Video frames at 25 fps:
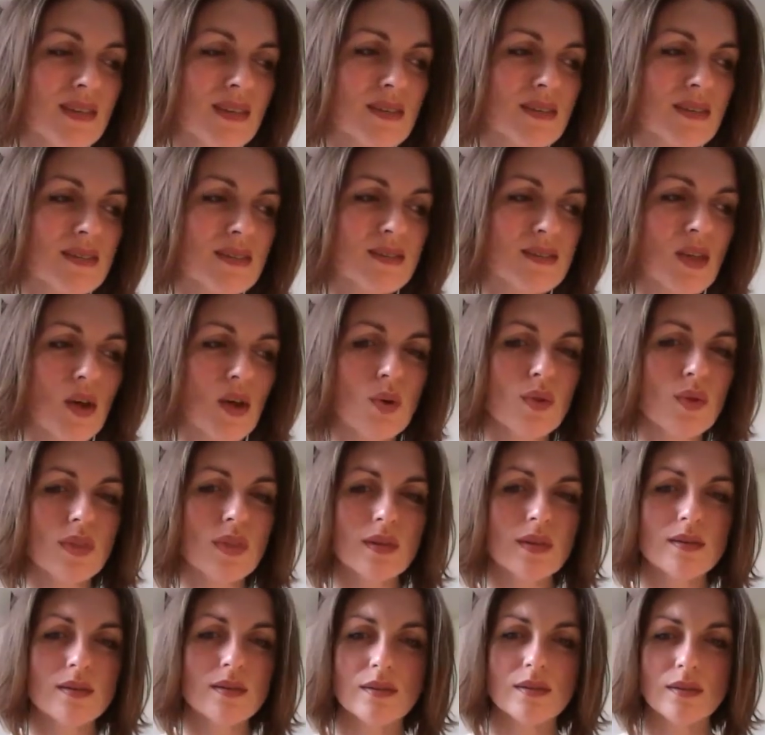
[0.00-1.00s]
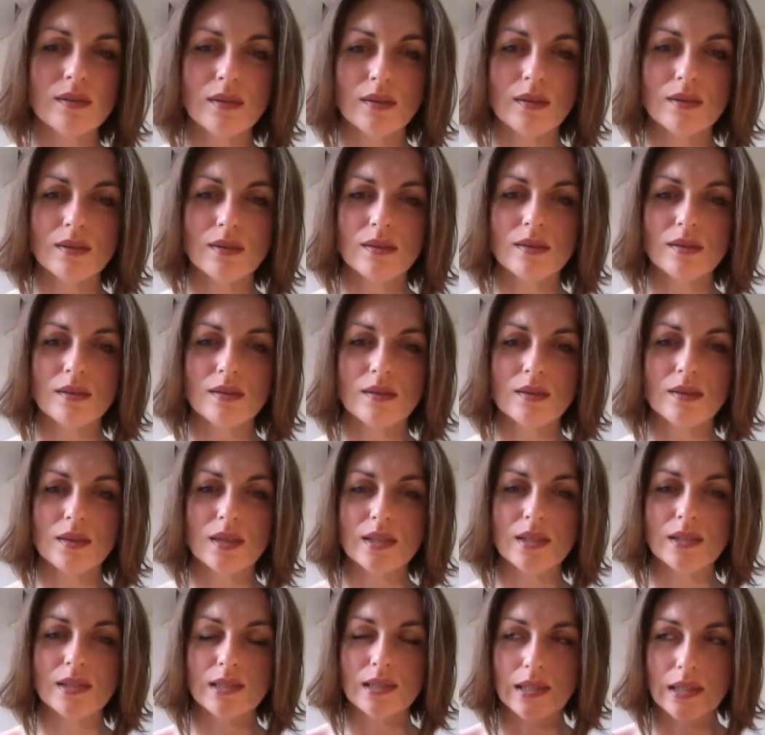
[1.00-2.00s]
So this
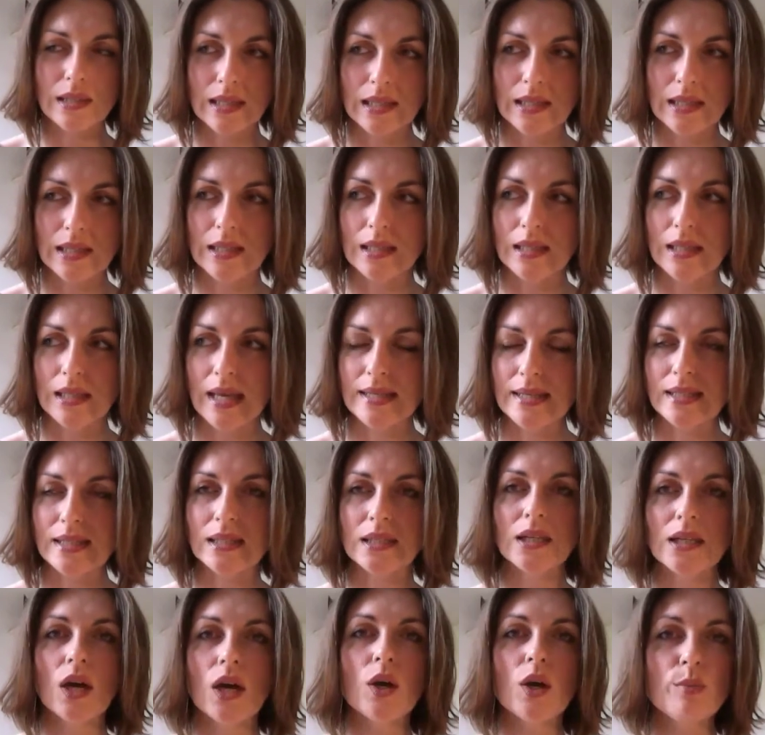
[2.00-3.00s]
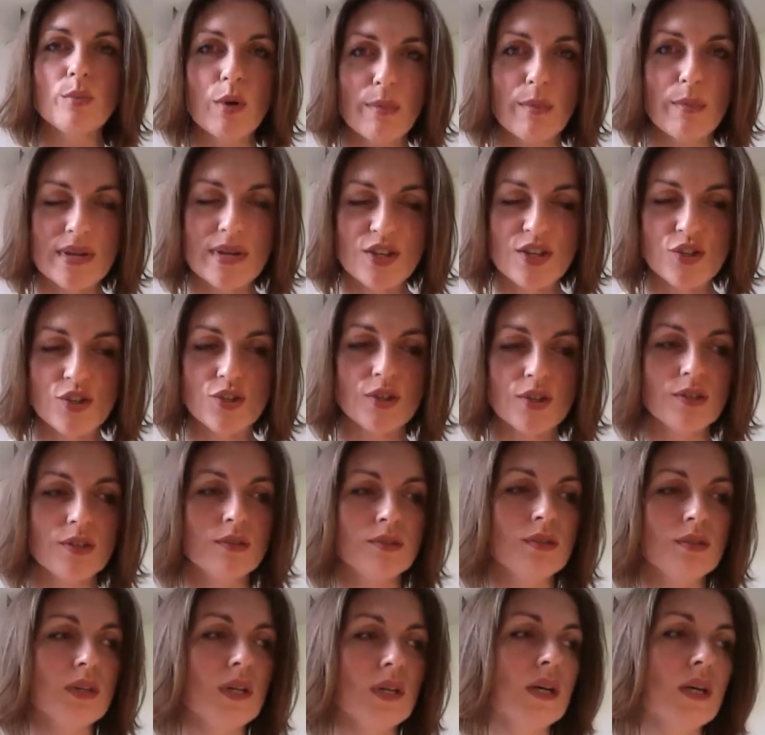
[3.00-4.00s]
letting go,
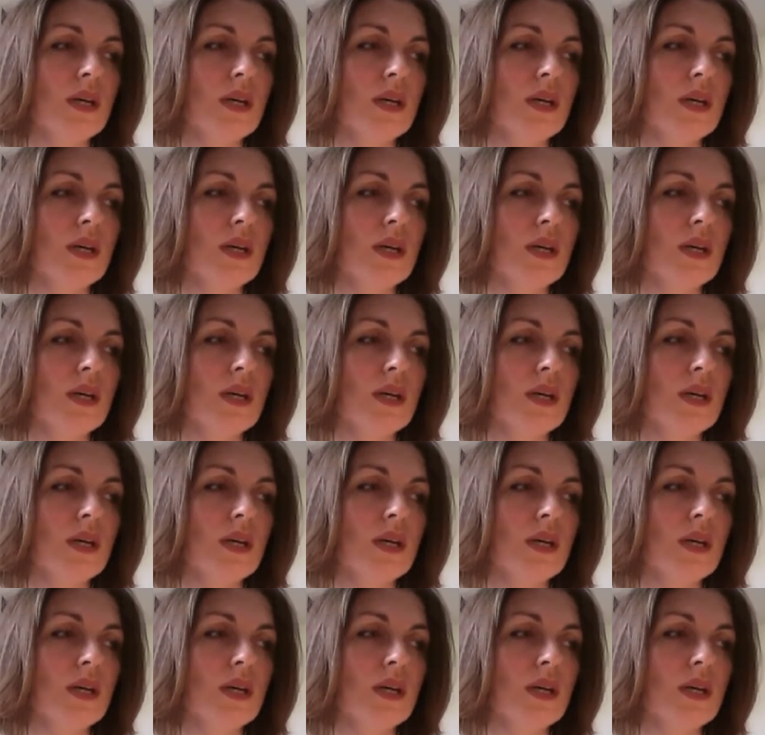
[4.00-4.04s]
permission